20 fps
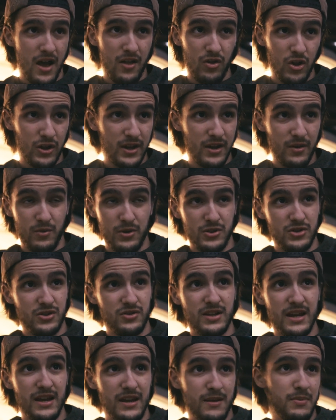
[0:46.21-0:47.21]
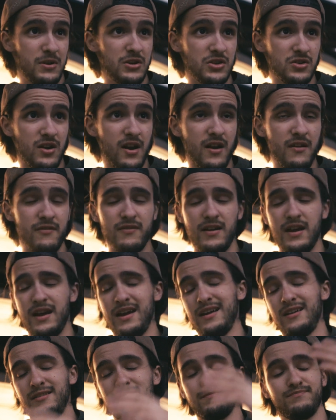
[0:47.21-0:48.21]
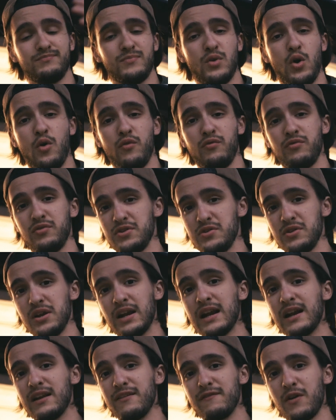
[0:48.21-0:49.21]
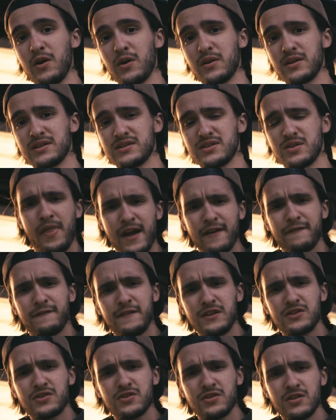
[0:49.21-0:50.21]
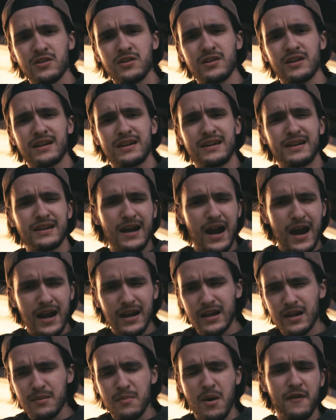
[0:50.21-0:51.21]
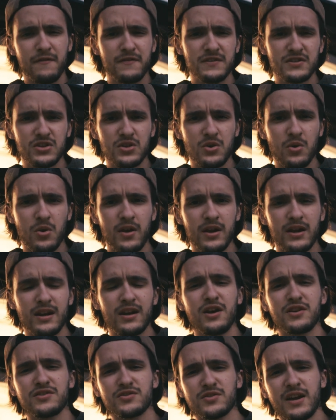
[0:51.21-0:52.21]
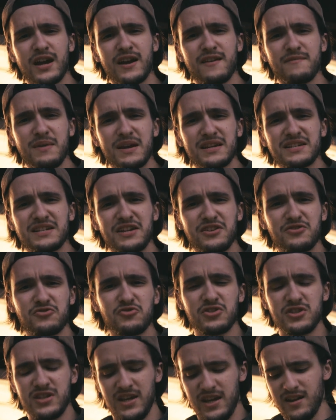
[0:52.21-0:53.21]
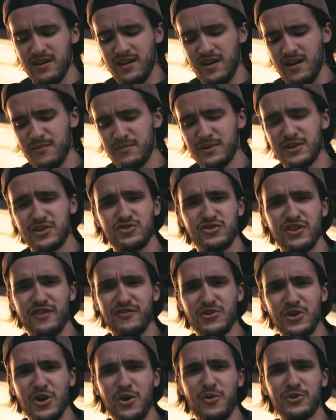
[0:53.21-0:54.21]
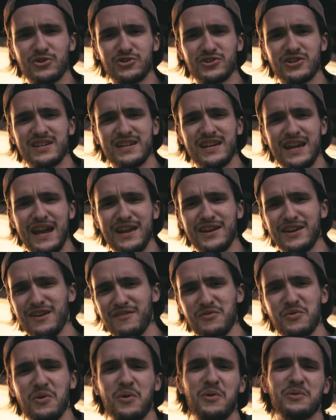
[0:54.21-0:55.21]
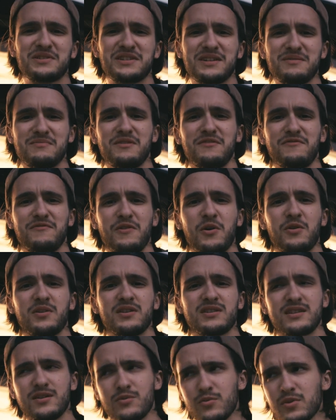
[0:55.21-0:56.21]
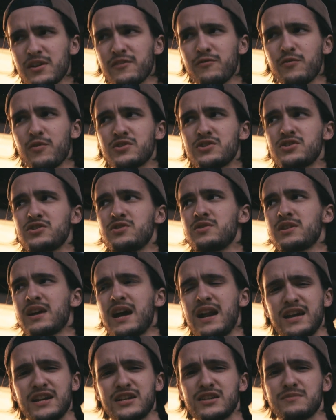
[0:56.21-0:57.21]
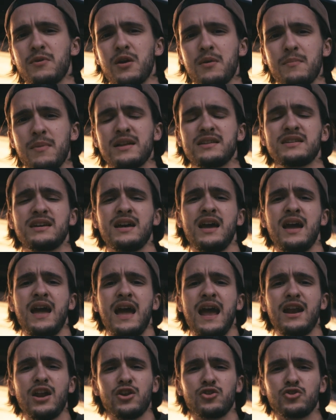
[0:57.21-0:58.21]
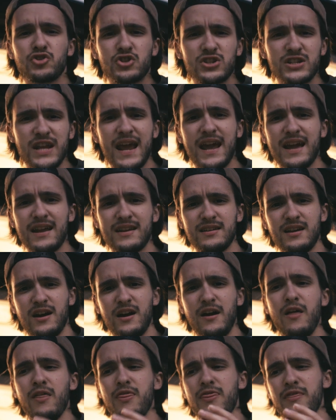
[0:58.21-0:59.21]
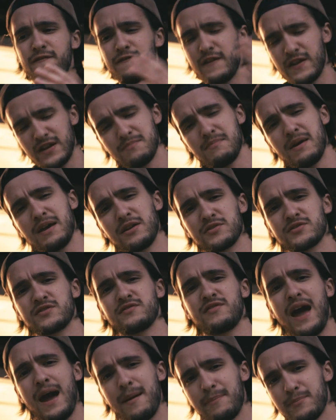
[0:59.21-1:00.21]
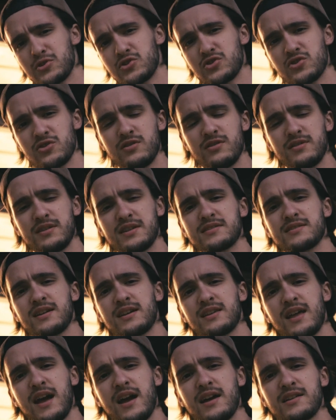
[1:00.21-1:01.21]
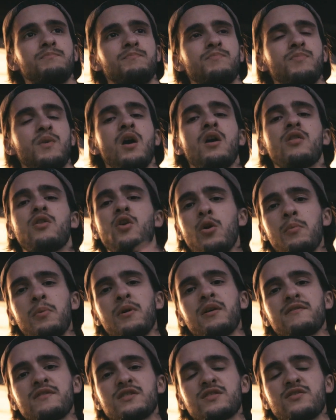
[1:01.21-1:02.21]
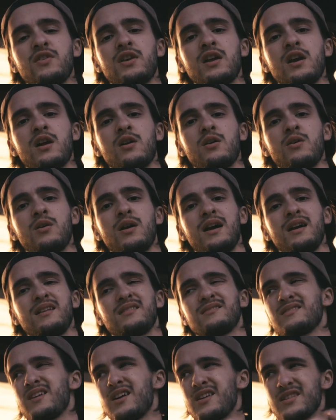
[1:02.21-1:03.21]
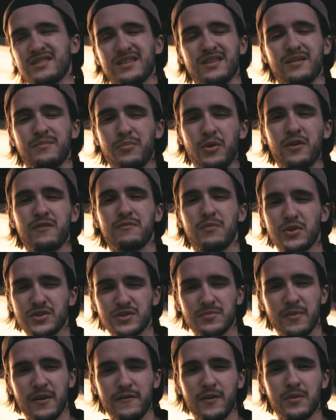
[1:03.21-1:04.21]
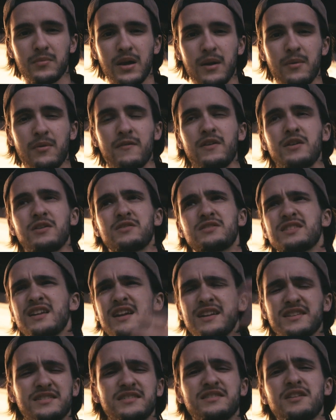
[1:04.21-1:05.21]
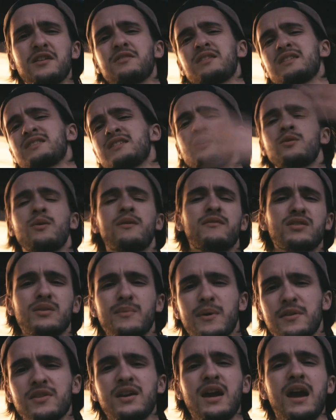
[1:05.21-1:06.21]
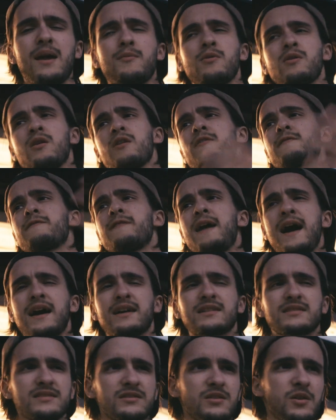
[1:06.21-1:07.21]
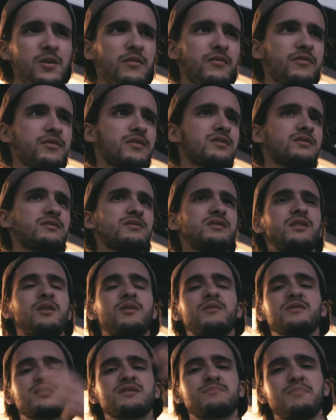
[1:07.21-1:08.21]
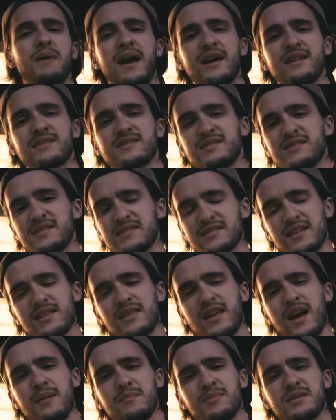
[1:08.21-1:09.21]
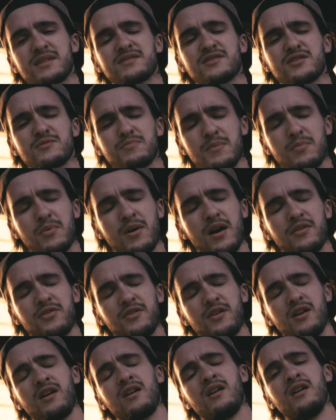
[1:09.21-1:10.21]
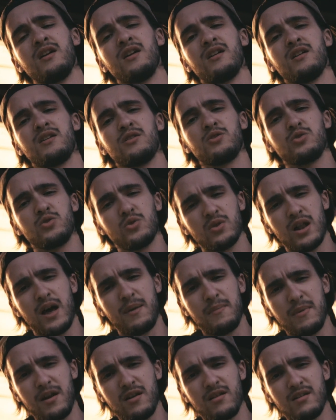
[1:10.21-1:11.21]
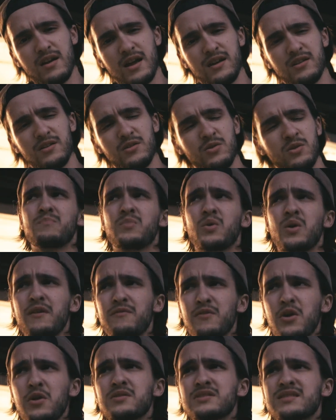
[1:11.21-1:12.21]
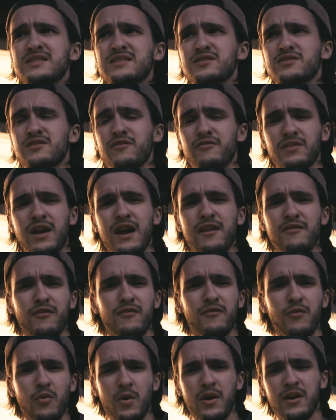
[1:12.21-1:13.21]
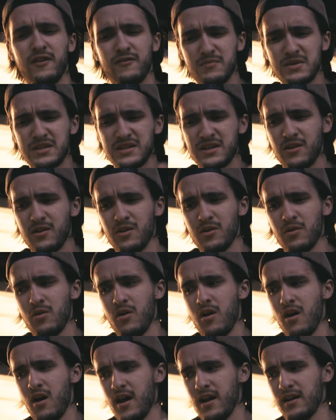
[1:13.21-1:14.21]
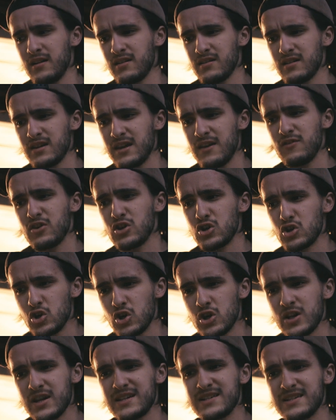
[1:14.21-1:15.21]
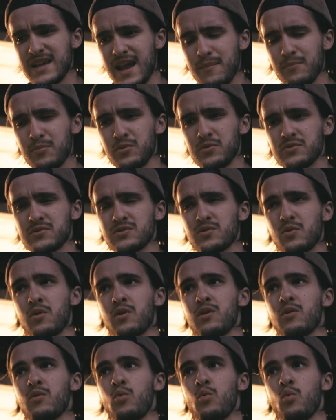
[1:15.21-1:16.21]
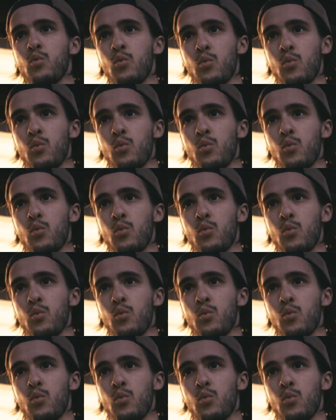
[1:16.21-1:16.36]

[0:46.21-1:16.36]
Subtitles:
look at what you're taking a picture of and hopefully you get it in focus. So that feature can kind of come off as annoying. It also kind of makes it interesting because you never know what you're going to get. You never know how it's going to be in focus, and it really forces you to kind of experiment and understand the fundamentals of aperture and things like that. The whole point of this video, and honestly the point of most film camera videos, is not necessarily to tell you everything about the camera, all the facts and all of the, the specs and things like that, because there's people out there who do it a lot better than I do. But what I've noticed is there's a kind of a void of material on giving good examples or